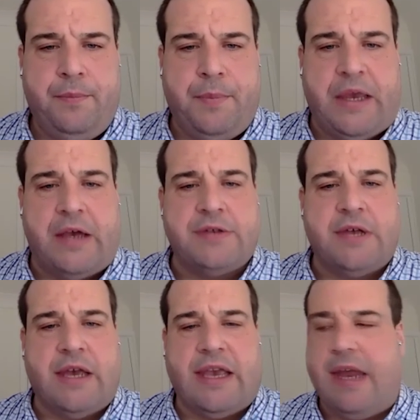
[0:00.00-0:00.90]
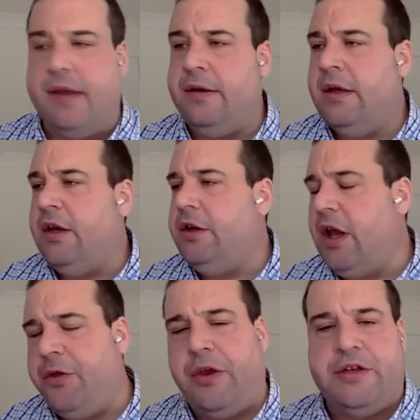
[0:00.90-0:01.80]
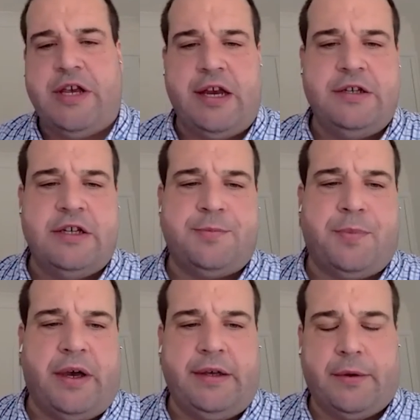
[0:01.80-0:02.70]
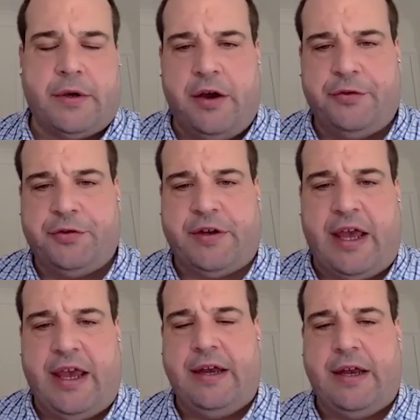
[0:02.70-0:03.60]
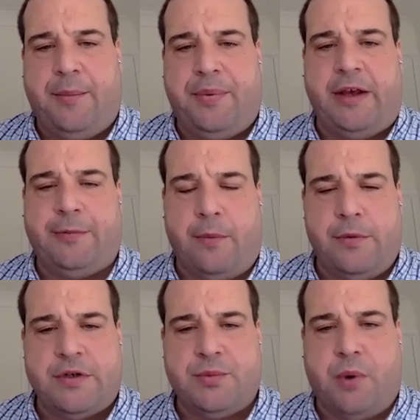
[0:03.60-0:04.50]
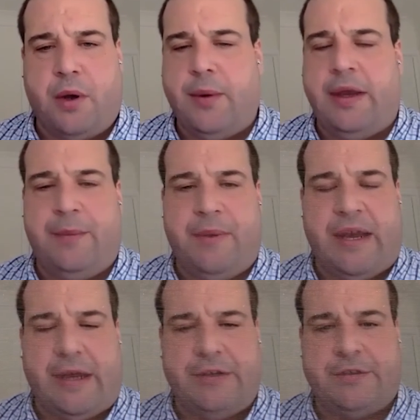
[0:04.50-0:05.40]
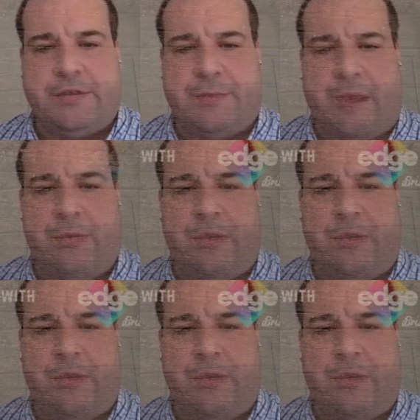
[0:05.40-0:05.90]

Because again, nothing changes by kind of staying in that place where we're just wallowing and being anxious about